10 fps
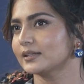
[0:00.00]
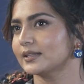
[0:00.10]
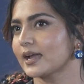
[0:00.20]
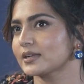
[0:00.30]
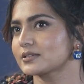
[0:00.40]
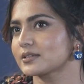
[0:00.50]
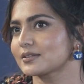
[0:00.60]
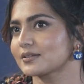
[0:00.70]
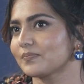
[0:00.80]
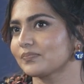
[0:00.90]
And
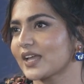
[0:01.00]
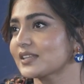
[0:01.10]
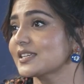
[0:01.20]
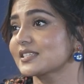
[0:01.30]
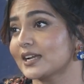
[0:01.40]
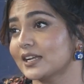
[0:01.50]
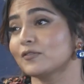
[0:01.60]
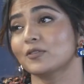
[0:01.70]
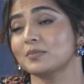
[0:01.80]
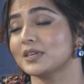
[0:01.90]
that's
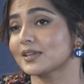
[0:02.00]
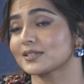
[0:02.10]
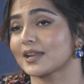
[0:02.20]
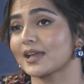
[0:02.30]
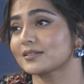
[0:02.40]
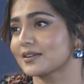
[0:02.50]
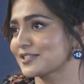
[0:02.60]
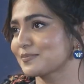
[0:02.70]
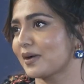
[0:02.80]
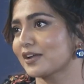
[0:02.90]
exciting for me as an actor,
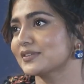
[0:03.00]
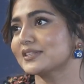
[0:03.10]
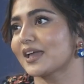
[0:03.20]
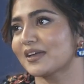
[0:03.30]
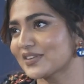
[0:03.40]
as Parvati,